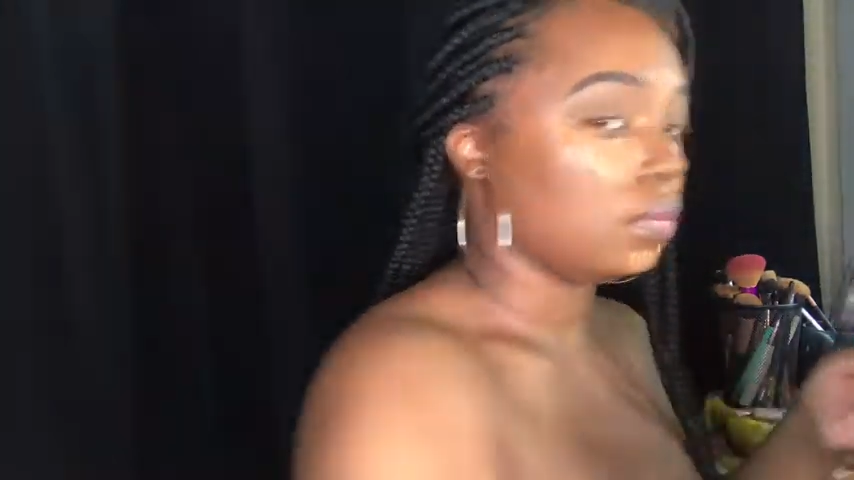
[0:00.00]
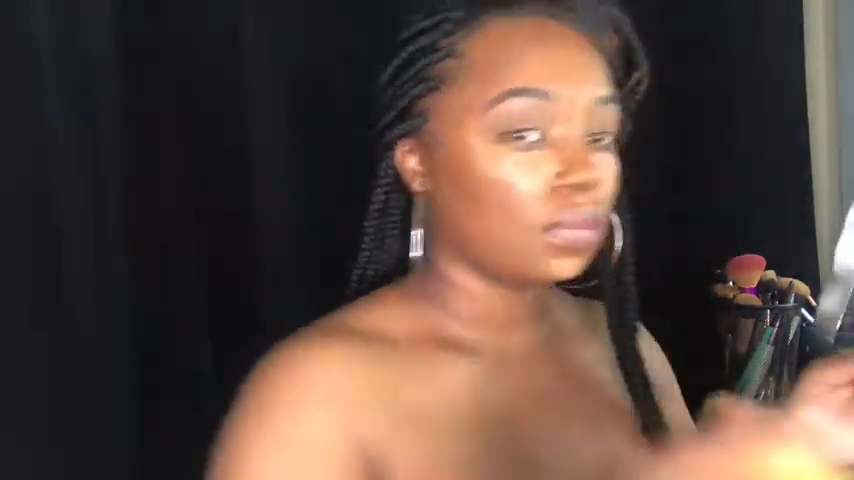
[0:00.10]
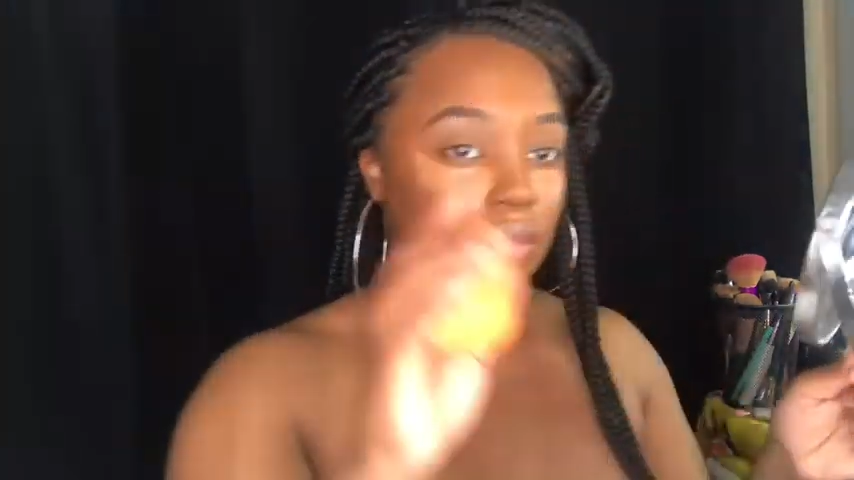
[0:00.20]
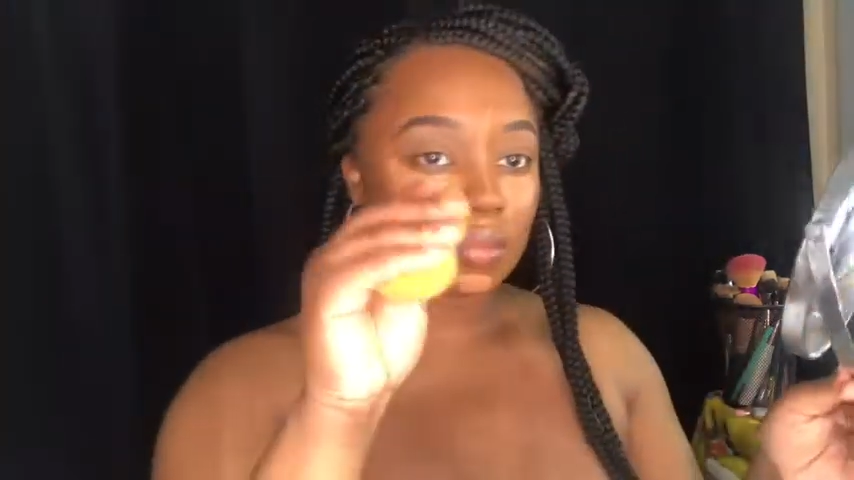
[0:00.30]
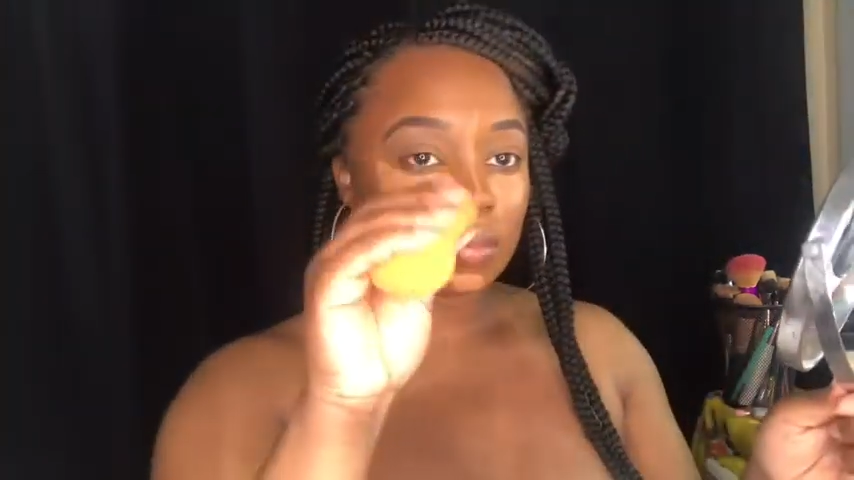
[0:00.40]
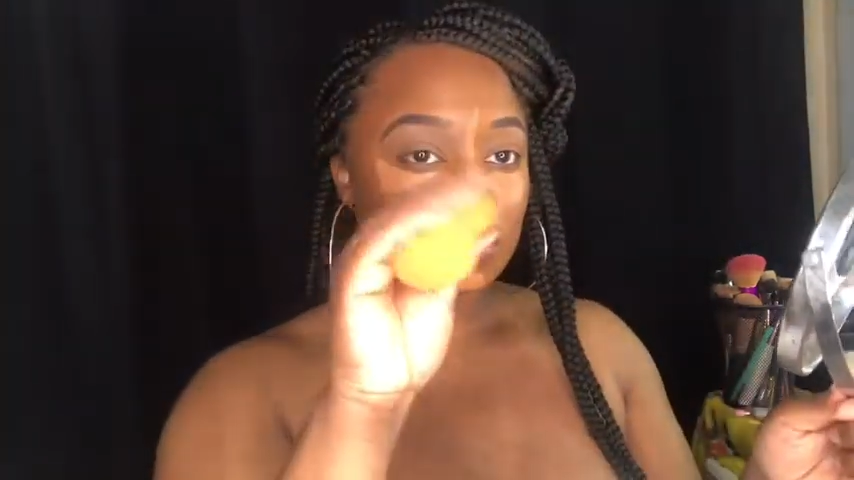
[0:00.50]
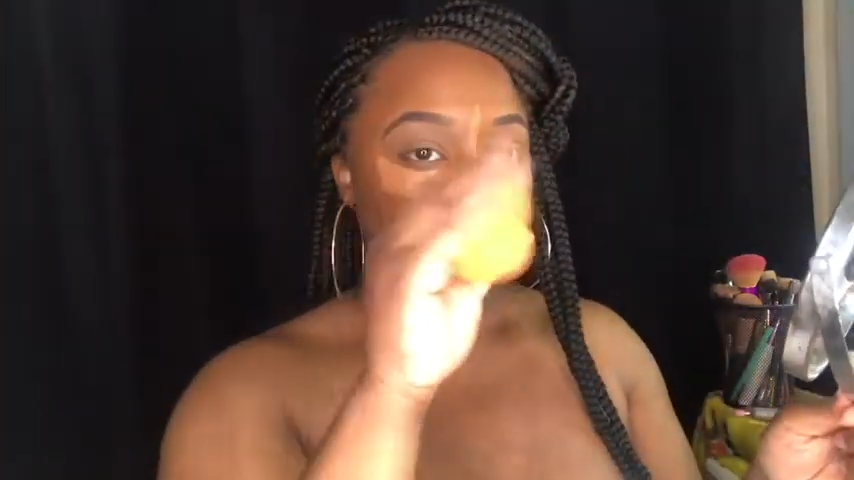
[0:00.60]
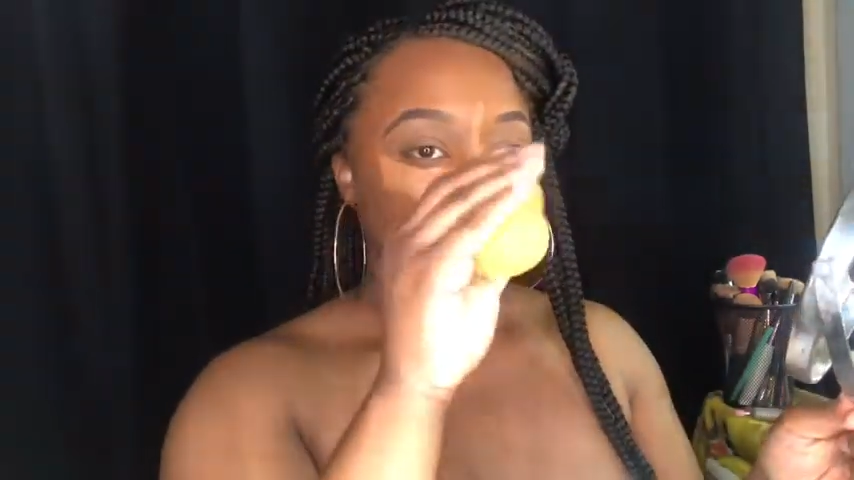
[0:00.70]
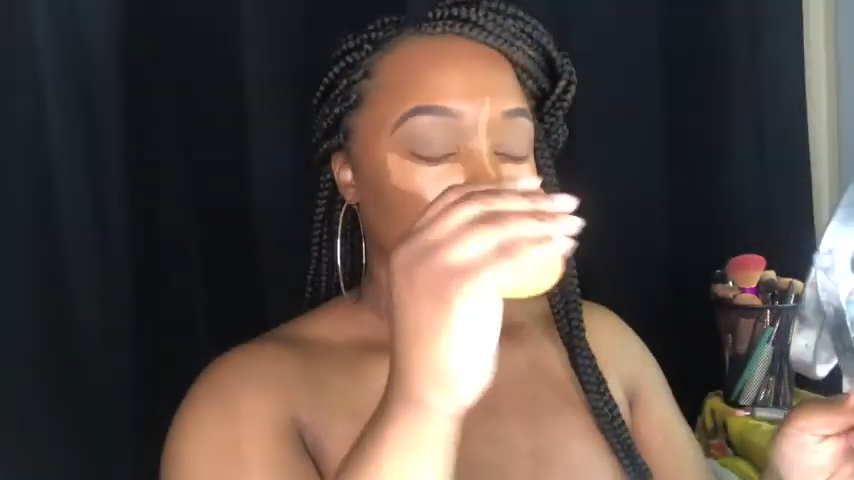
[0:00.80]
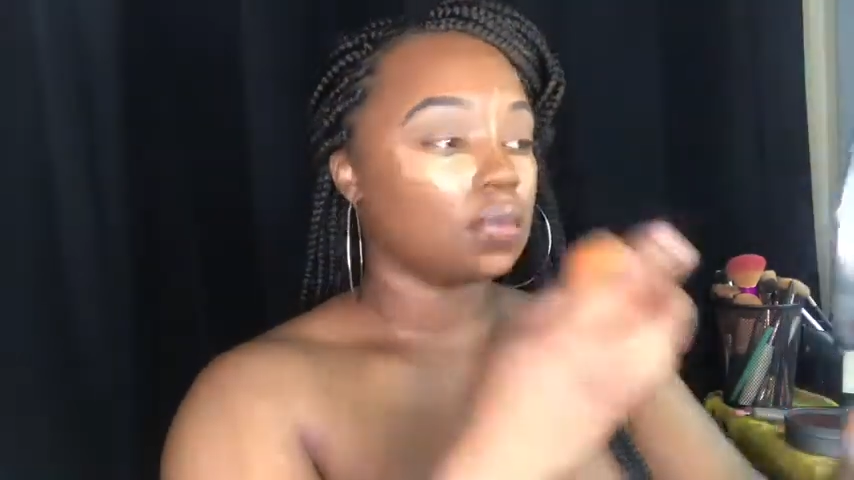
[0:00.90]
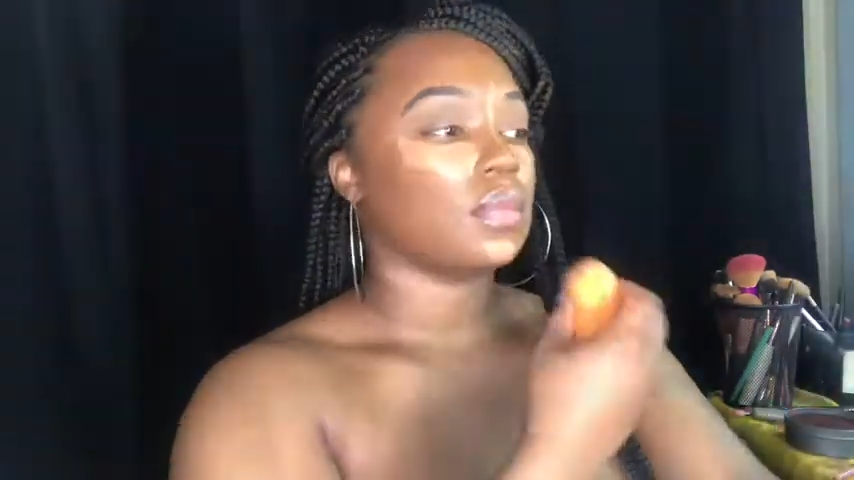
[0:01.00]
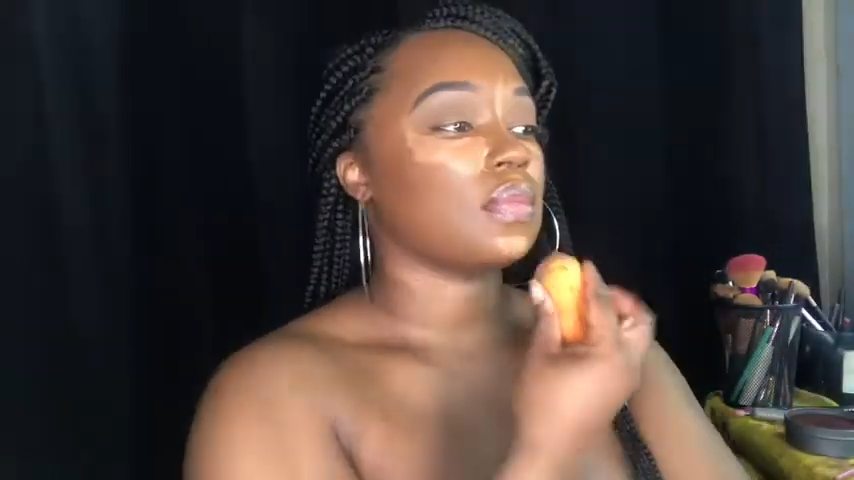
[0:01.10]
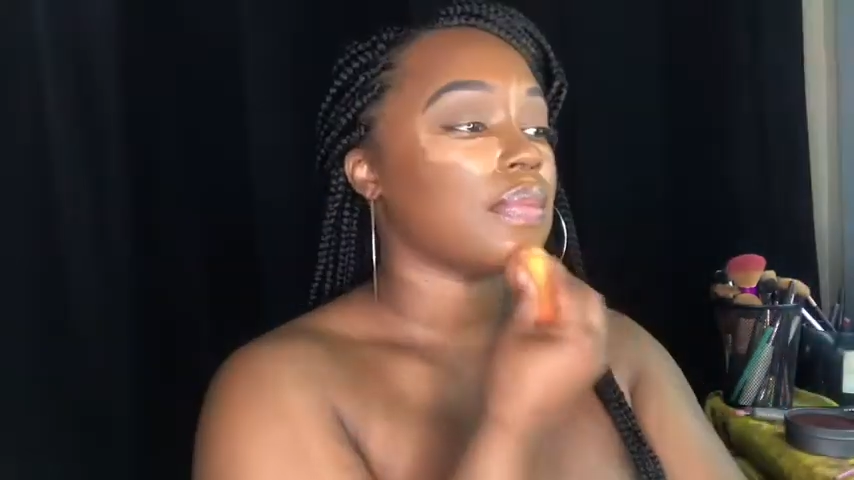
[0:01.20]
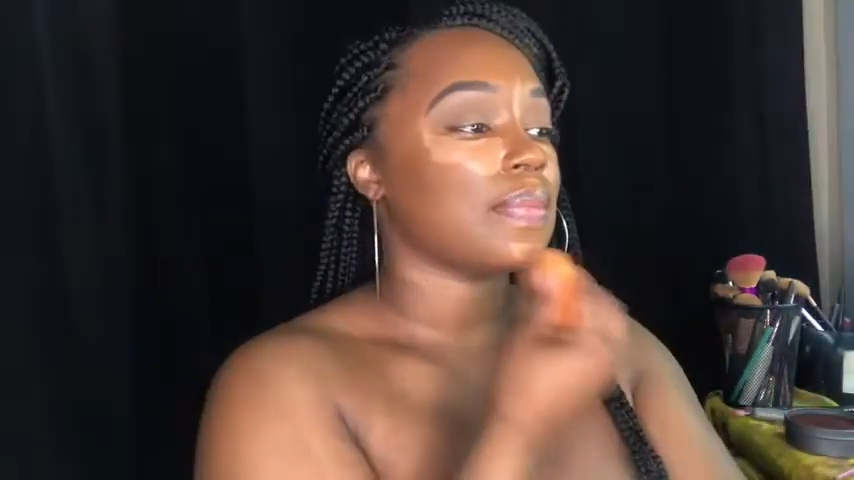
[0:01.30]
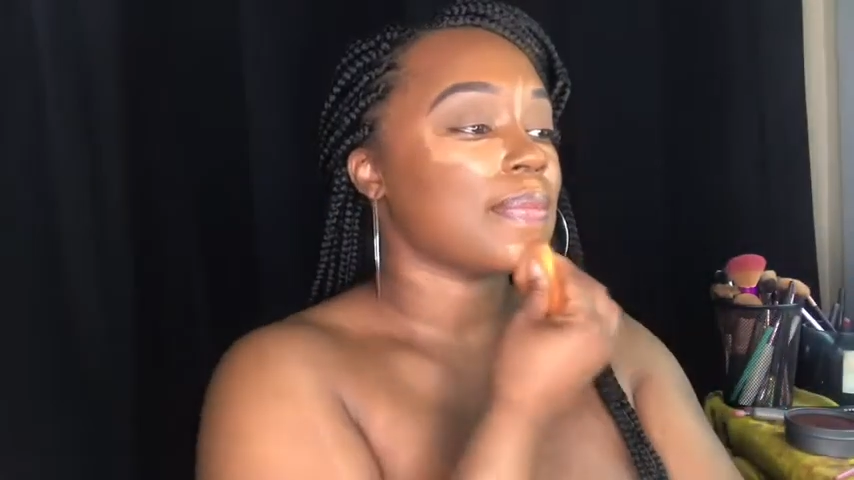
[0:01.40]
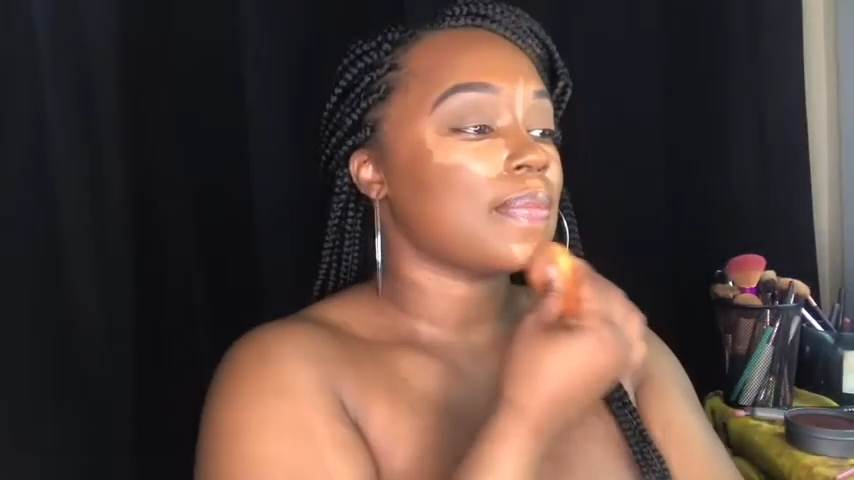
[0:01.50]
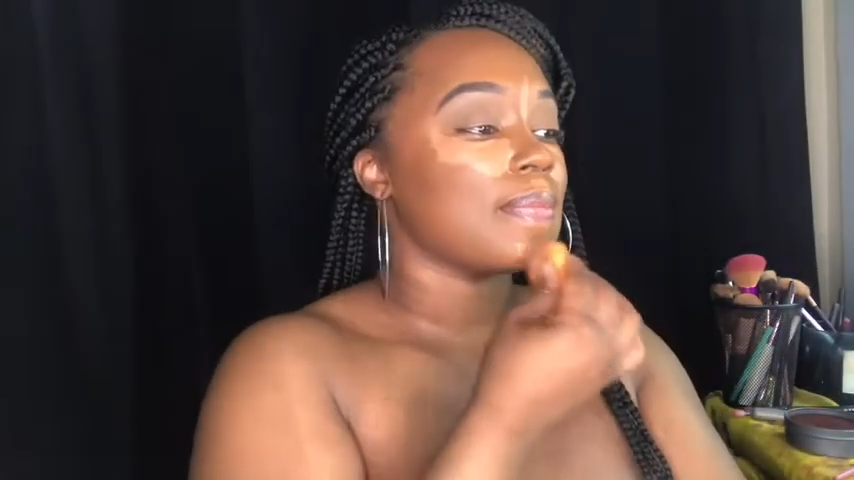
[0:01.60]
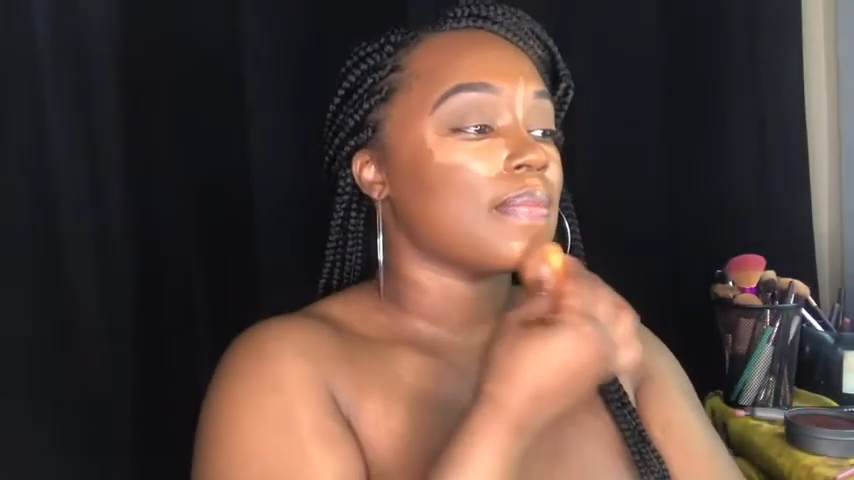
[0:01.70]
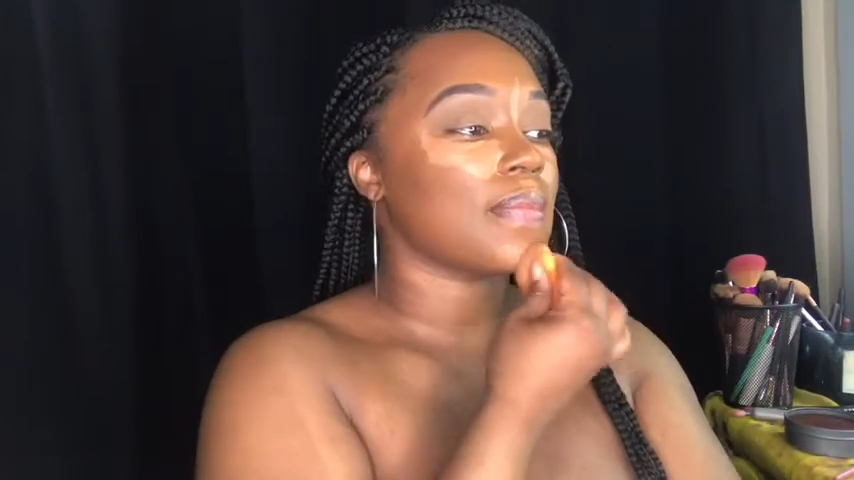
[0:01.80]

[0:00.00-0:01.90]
So now we're going to go with that damn beauty blender.